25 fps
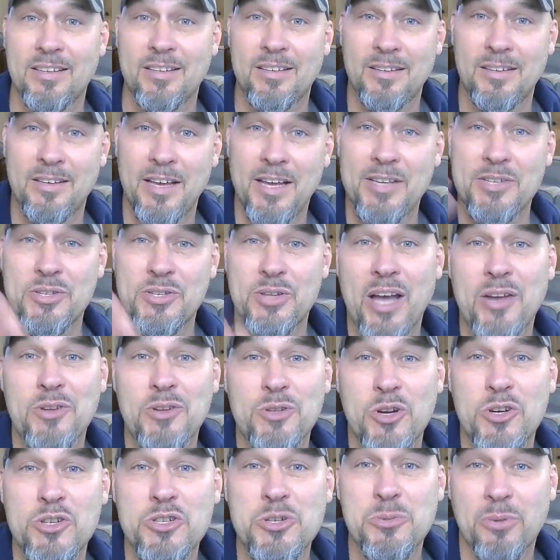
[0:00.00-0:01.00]
is now
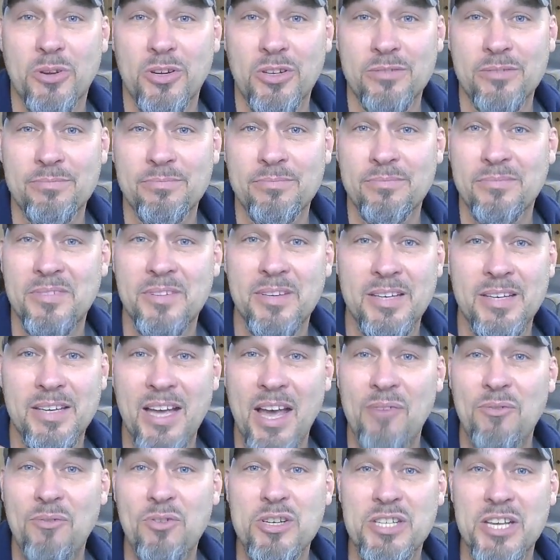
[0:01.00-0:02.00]
searchable.
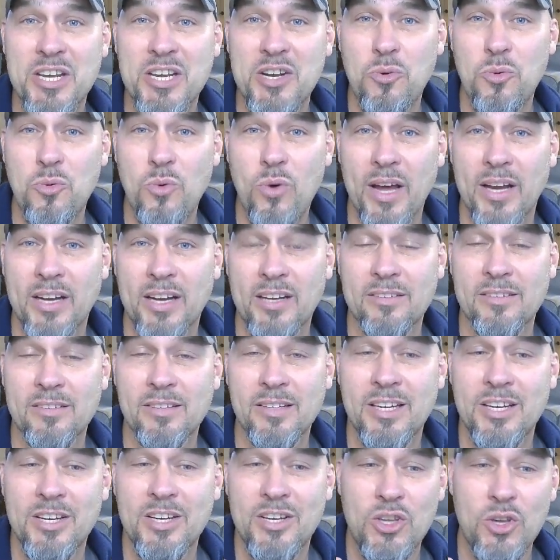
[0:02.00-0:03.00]
Every single one.
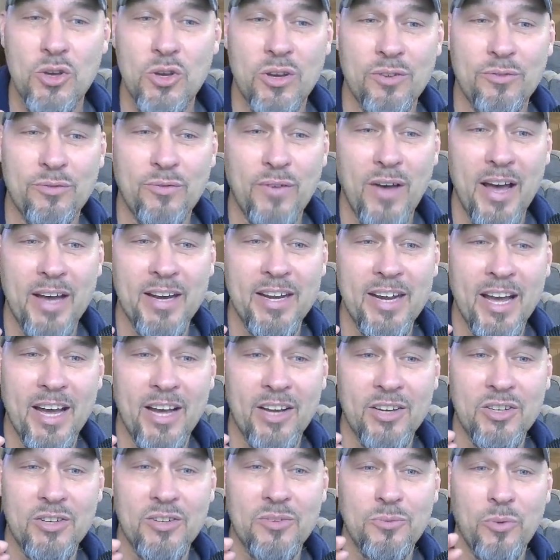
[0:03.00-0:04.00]
You can find out
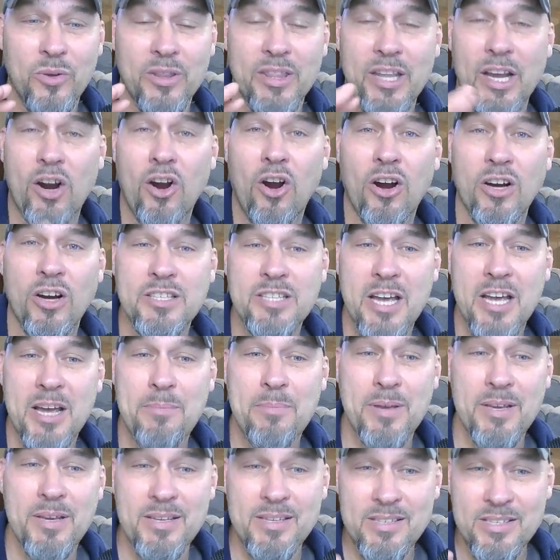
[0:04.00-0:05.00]
what their archetype
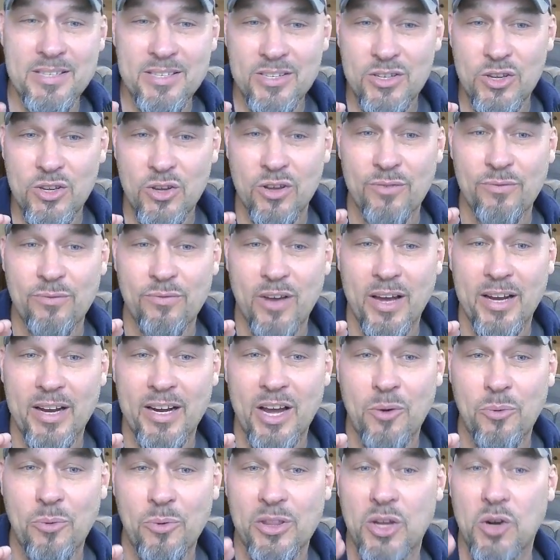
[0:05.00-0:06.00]
is. You can find out
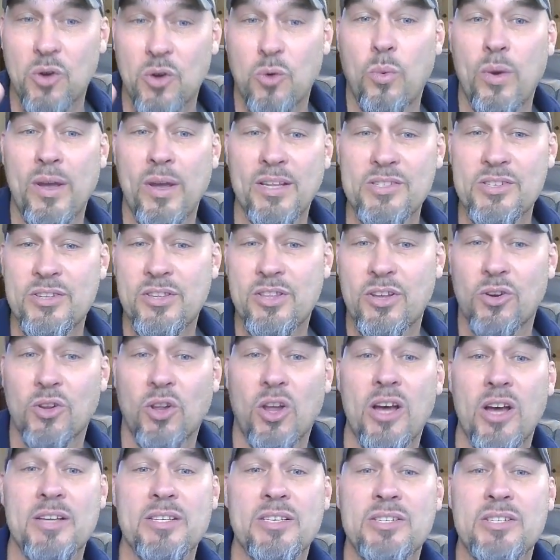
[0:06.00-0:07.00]
what their wins, their
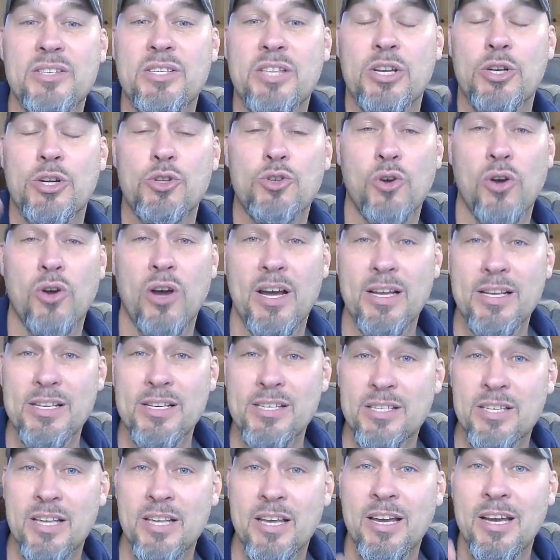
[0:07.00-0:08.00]
losses, their draws,
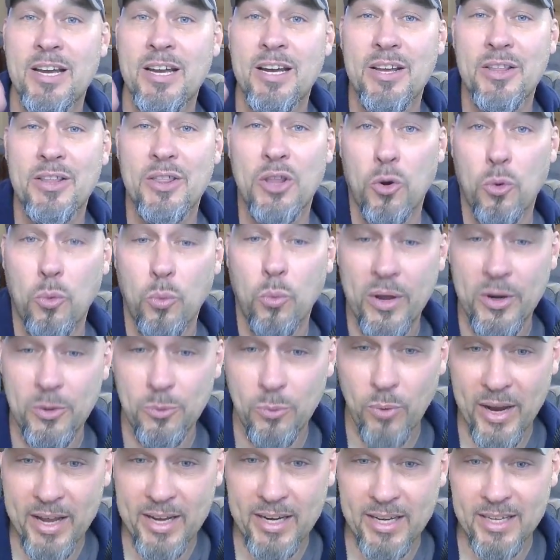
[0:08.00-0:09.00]
their win
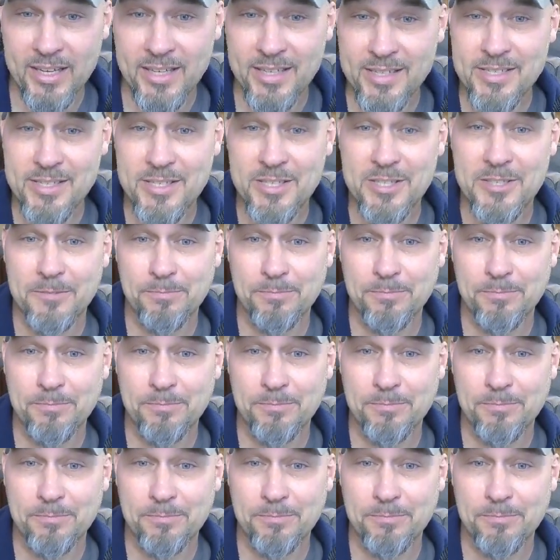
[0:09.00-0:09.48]
rate is.